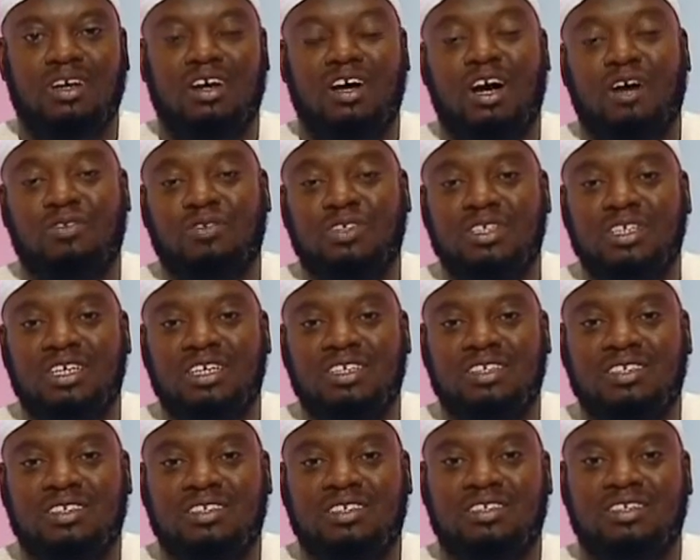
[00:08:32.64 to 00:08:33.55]
After
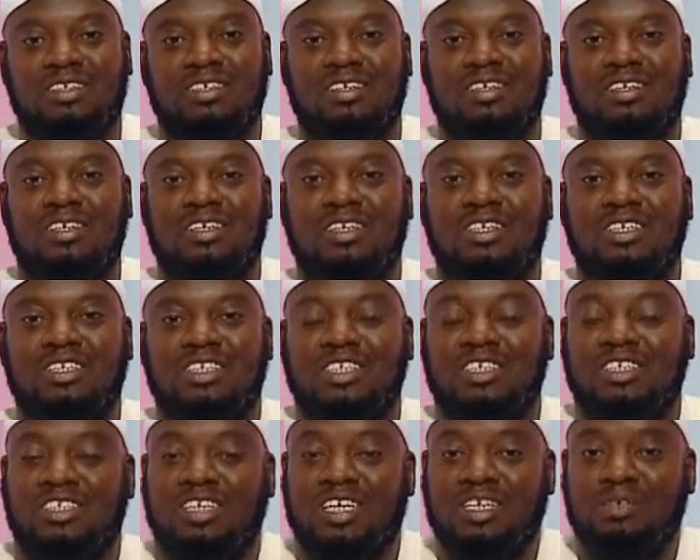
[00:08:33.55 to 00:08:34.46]
this,
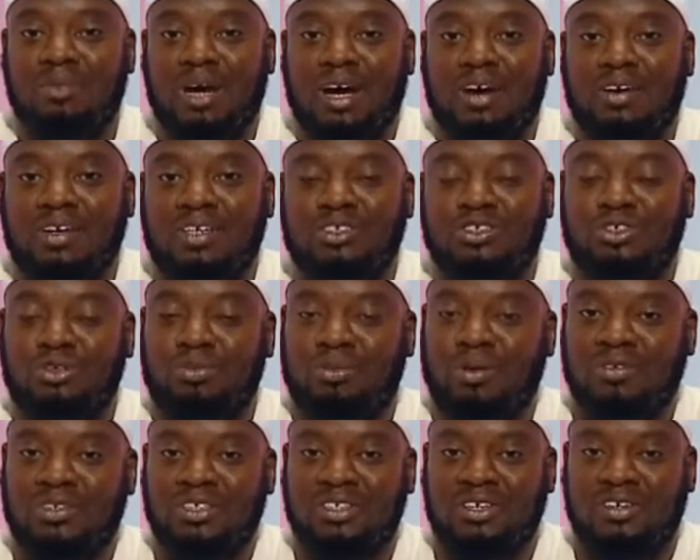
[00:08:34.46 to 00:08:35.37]
she stayed married to the
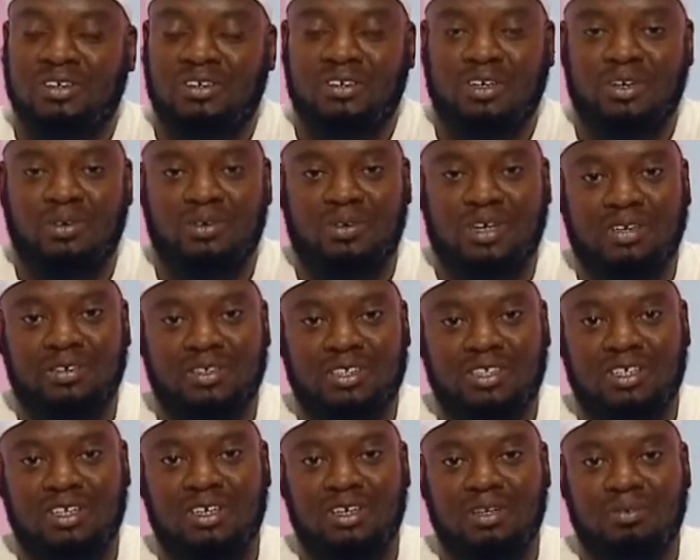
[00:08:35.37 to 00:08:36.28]
Prophet
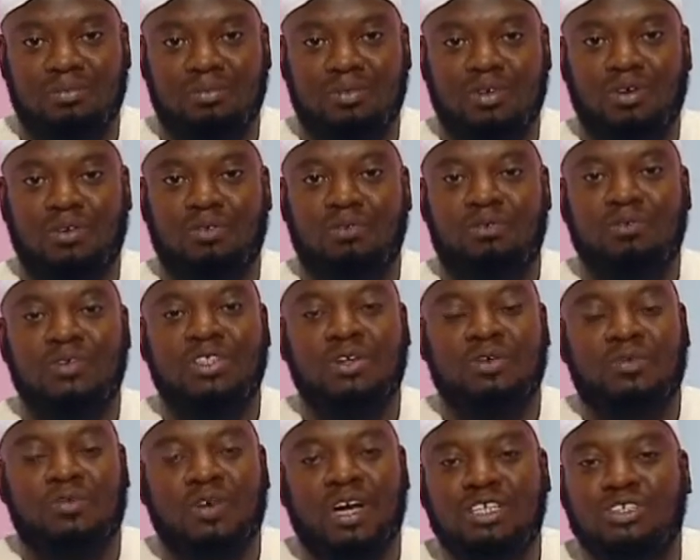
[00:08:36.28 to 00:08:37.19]
sallallahu with
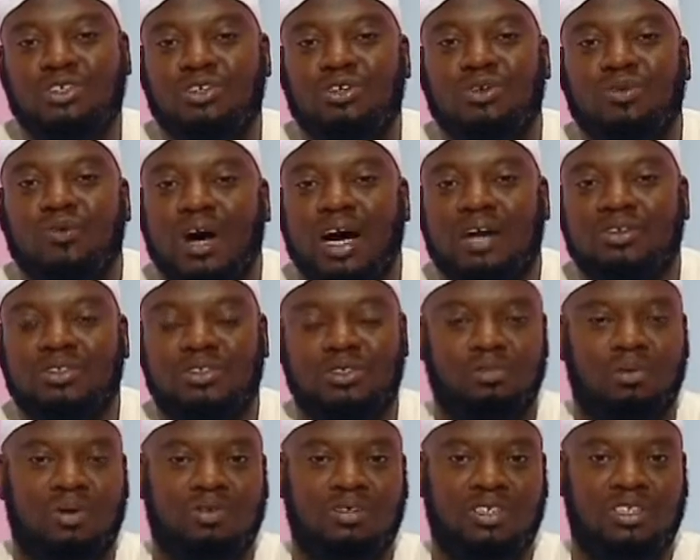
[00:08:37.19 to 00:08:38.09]
the rest of the wives of
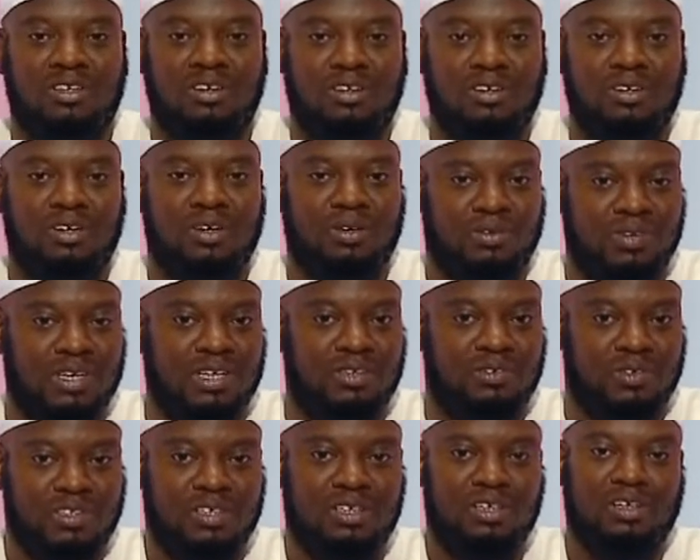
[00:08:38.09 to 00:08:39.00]
the Prophet
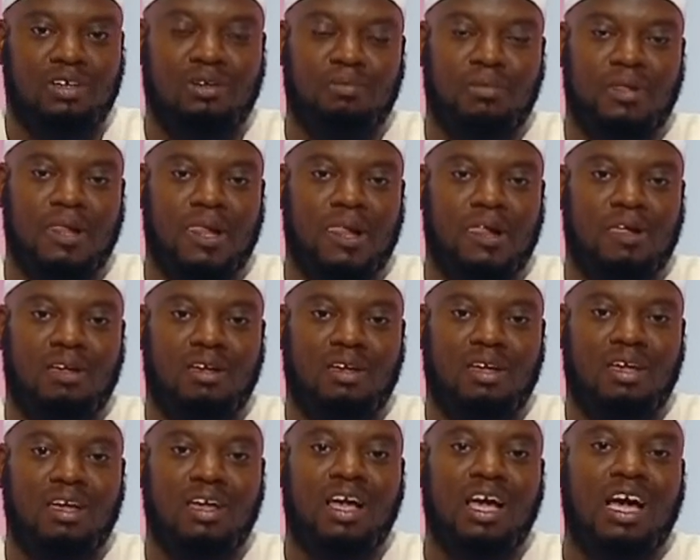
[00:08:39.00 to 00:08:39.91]
sallallahu
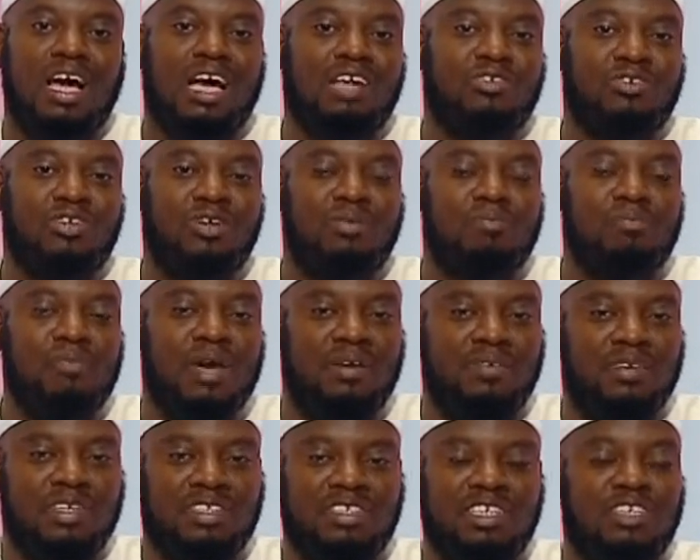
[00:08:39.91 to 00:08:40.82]
As for the
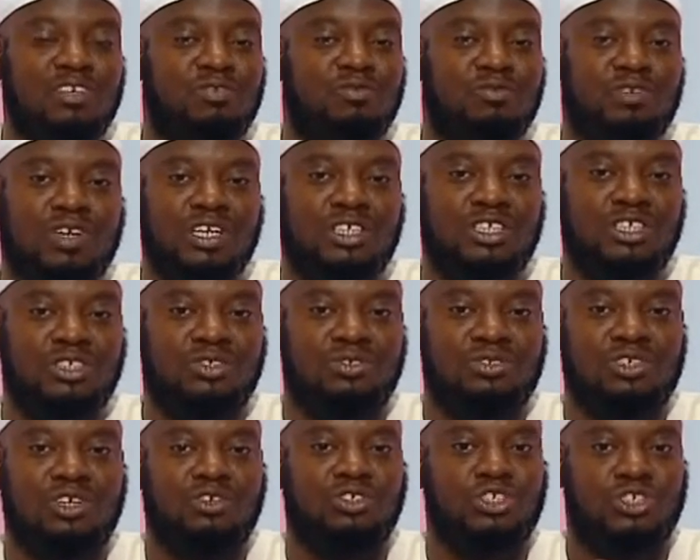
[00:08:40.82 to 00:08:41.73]
merits and the
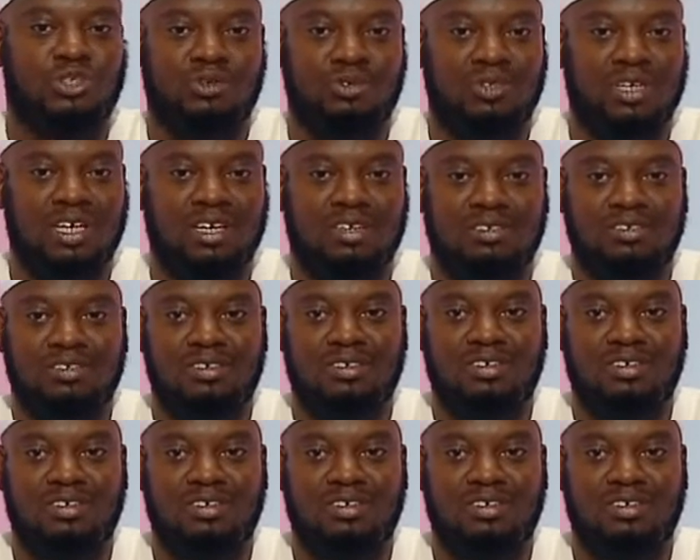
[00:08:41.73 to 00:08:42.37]
virtues of Sauda,